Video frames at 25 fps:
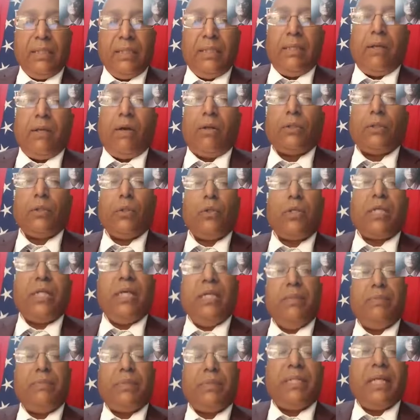also
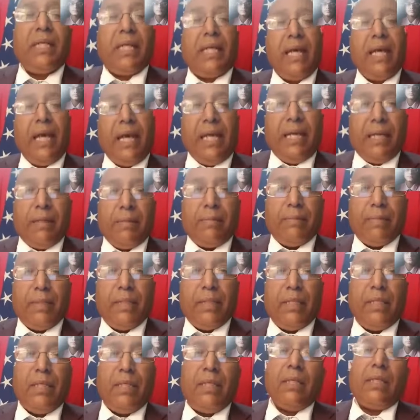keeps the game
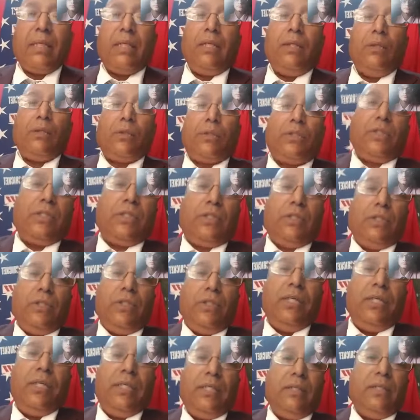closer to
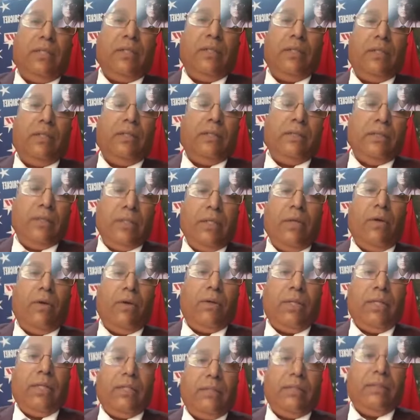the,
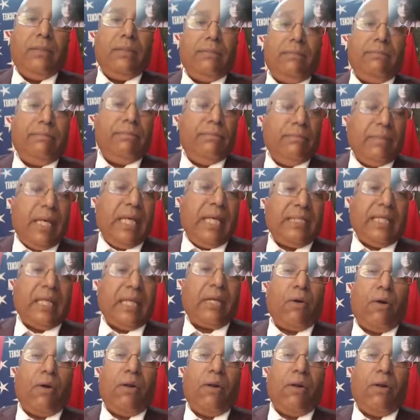the, as I call it,